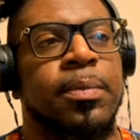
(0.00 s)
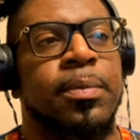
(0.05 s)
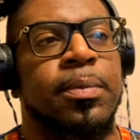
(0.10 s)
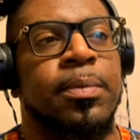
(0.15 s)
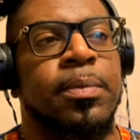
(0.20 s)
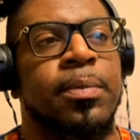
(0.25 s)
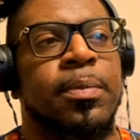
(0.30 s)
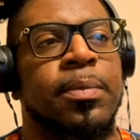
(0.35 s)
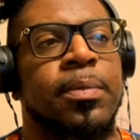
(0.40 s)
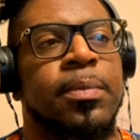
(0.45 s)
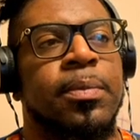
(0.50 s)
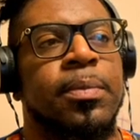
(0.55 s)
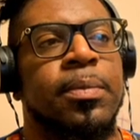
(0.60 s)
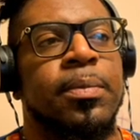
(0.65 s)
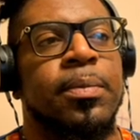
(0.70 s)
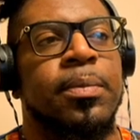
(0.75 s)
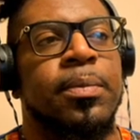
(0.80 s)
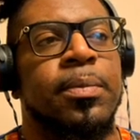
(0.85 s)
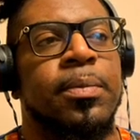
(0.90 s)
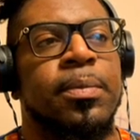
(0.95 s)

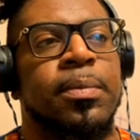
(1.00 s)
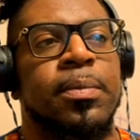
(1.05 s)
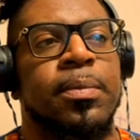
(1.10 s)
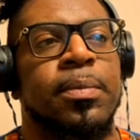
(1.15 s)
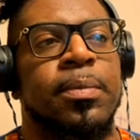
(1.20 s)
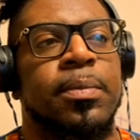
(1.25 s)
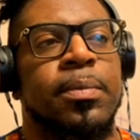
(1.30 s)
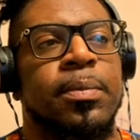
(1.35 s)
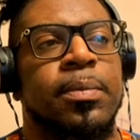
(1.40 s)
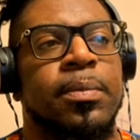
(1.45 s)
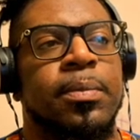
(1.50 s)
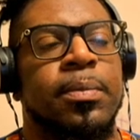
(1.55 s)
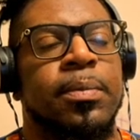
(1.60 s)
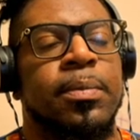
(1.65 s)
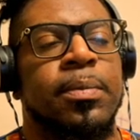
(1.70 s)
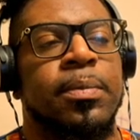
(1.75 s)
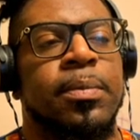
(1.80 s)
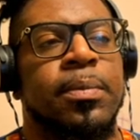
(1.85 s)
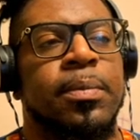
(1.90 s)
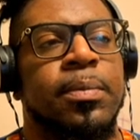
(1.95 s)

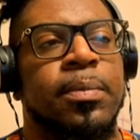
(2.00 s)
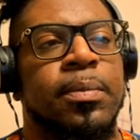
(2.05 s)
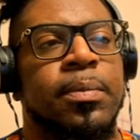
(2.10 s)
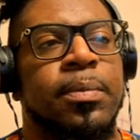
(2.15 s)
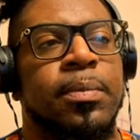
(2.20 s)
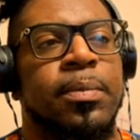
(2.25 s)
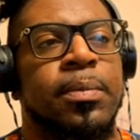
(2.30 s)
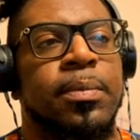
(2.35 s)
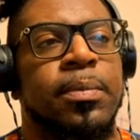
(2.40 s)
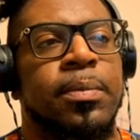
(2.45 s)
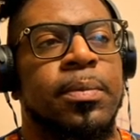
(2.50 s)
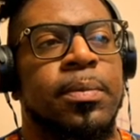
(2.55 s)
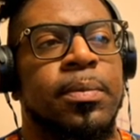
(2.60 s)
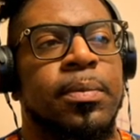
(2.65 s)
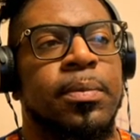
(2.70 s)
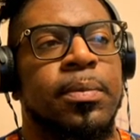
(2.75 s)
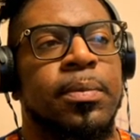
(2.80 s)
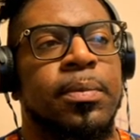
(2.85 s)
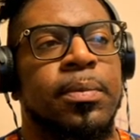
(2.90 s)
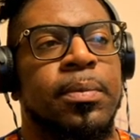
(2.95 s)

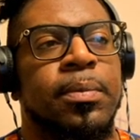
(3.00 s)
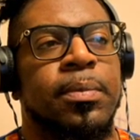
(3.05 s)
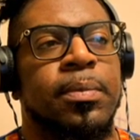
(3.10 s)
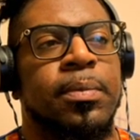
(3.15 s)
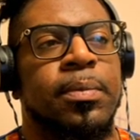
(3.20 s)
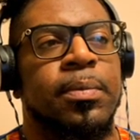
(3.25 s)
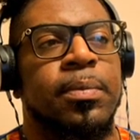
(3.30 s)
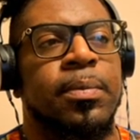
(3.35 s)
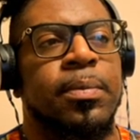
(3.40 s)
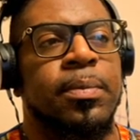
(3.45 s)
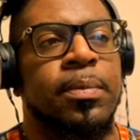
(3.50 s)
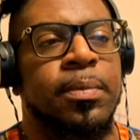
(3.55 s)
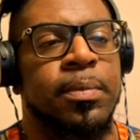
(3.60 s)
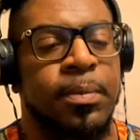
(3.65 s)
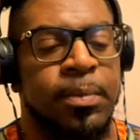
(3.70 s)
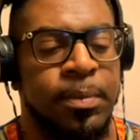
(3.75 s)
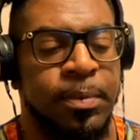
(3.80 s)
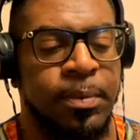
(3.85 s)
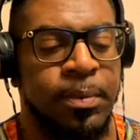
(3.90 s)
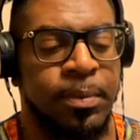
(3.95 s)

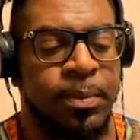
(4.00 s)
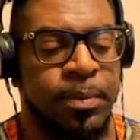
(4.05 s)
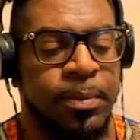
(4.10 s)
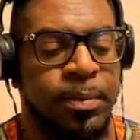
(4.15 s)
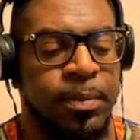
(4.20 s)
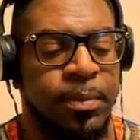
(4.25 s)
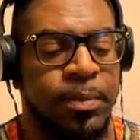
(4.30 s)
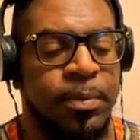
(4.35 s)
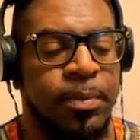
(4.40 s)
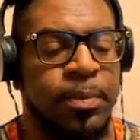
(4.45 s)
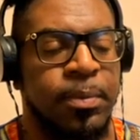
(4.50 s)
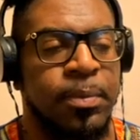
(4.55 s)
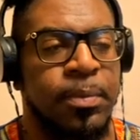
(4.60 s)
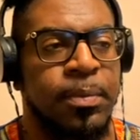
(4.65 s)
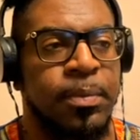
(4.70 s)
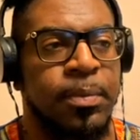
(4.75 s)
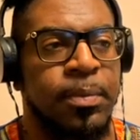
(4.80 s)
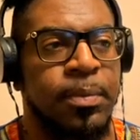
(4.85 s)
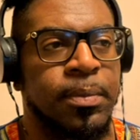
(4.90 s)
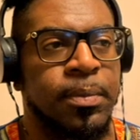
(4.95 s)

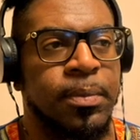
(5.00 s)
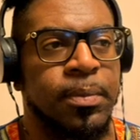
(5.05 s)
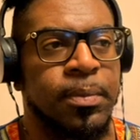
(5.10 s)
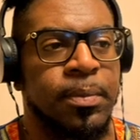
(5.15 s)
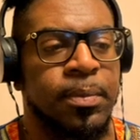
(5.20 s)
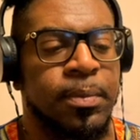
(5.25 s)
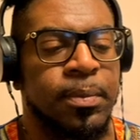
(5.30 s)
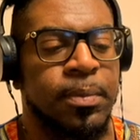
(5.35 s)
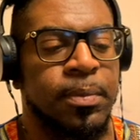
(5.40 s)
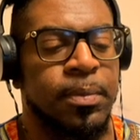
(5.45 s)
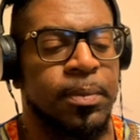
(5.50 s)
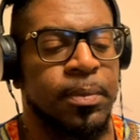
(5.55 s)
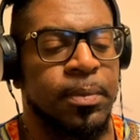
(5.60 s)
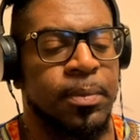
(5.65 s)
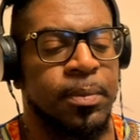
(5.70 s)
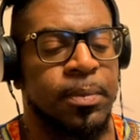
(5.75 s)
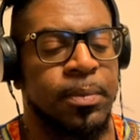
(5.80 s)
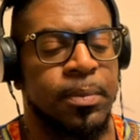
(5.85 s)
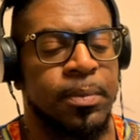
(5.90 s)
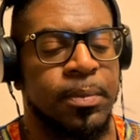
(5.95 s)

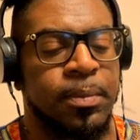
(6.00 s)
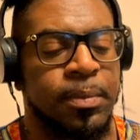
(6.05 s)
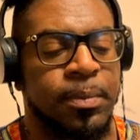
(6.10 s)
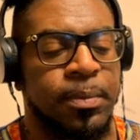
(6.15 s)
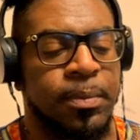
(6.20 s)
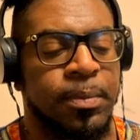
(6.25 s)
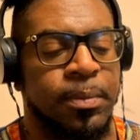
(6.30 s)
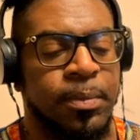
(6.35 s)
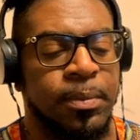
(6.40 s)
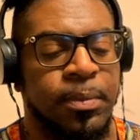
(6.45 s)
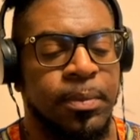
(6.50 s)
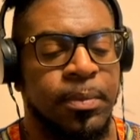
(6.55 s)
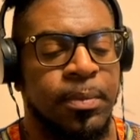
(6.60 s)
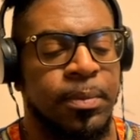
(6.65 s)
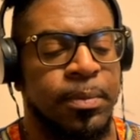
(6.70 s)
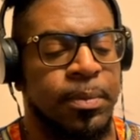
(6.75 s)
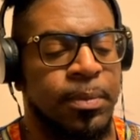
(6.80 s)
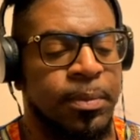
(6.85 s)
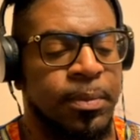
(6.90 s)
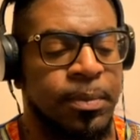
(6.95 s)

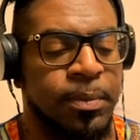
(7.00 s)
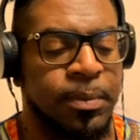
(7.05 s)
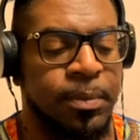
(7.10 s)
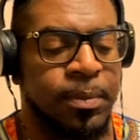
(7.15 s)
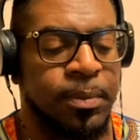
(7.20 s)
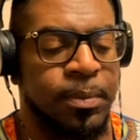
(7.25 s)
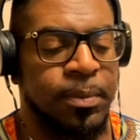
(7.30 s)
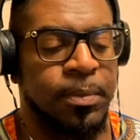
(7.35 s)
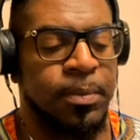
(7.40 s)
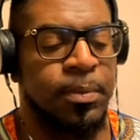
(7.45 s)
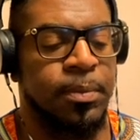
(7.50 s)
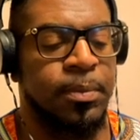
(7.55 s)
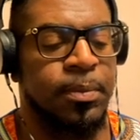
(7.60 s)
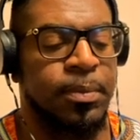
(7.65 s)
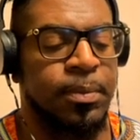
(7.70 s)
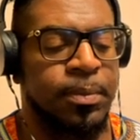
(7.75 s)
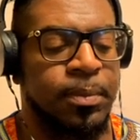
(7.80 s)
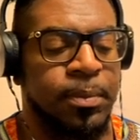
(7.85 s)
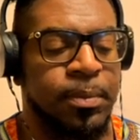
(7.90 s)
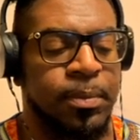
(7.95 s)
This person isn't speaking.